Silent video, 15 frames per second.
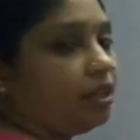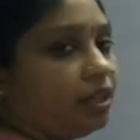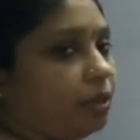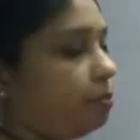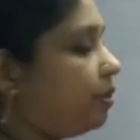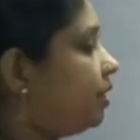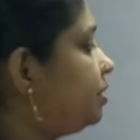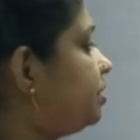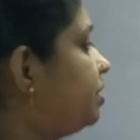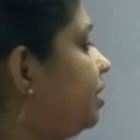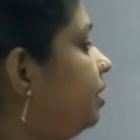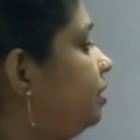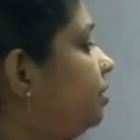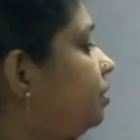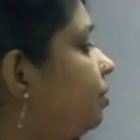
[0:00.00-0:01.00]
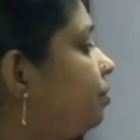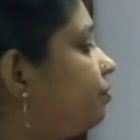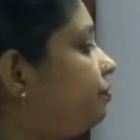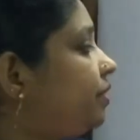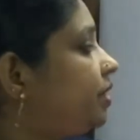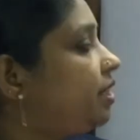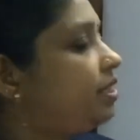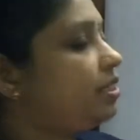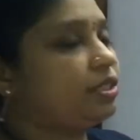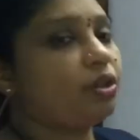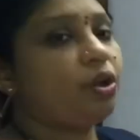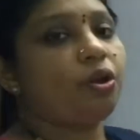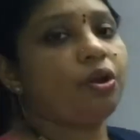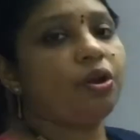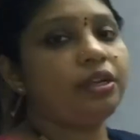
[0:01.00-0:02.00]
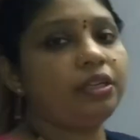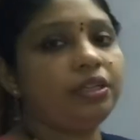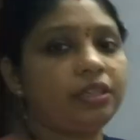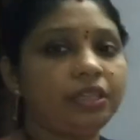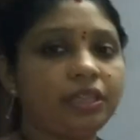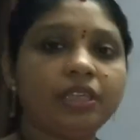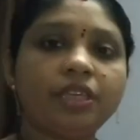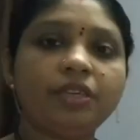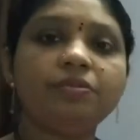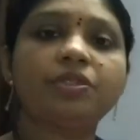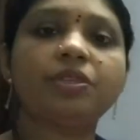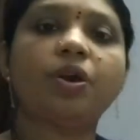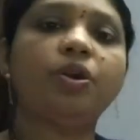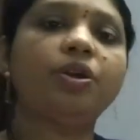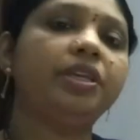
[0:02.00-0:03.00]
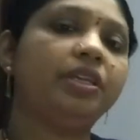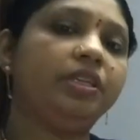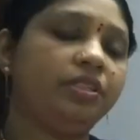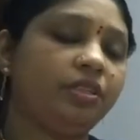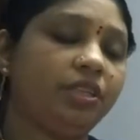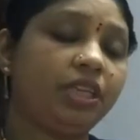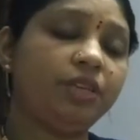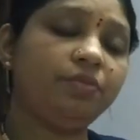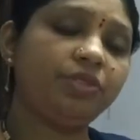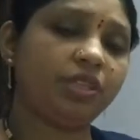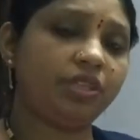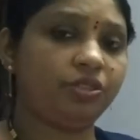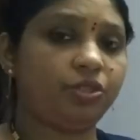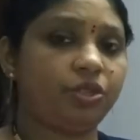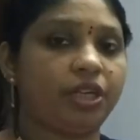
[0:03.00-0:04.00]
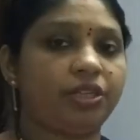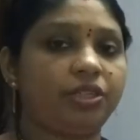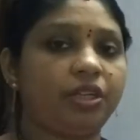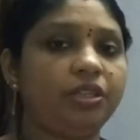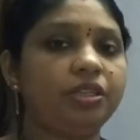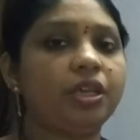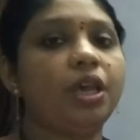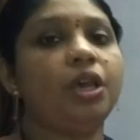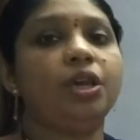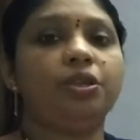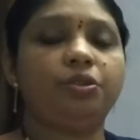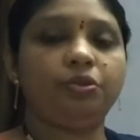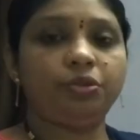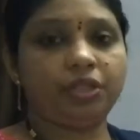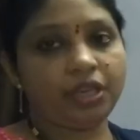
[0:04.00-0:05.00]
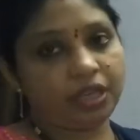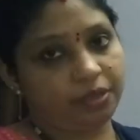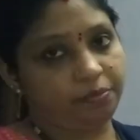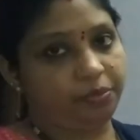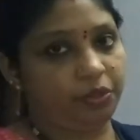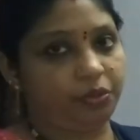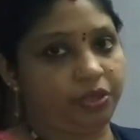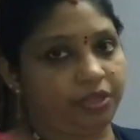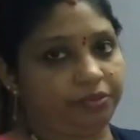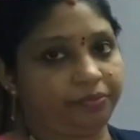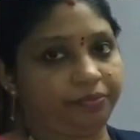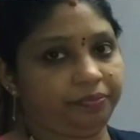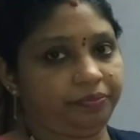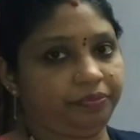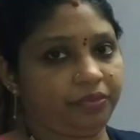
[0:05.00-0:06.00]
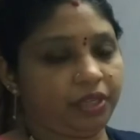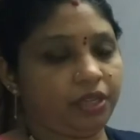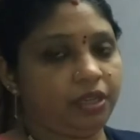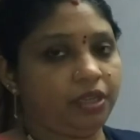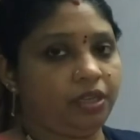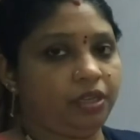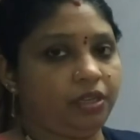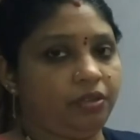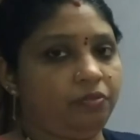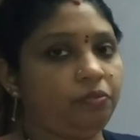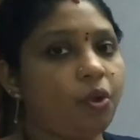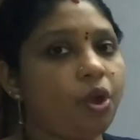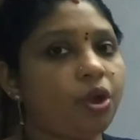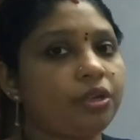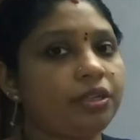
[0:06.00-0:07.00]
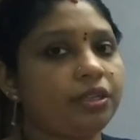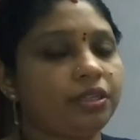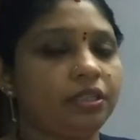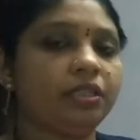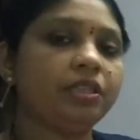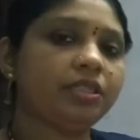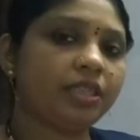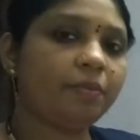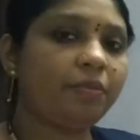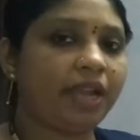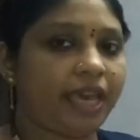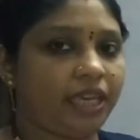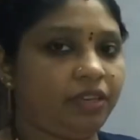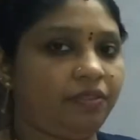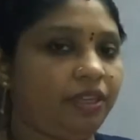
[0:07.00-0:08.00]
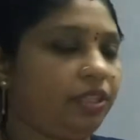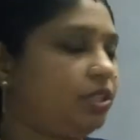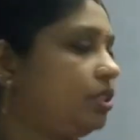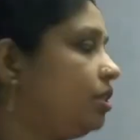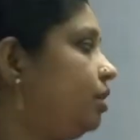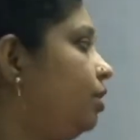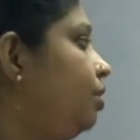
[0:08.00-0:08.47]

A person feeds or gives instructions to the computer. But some language.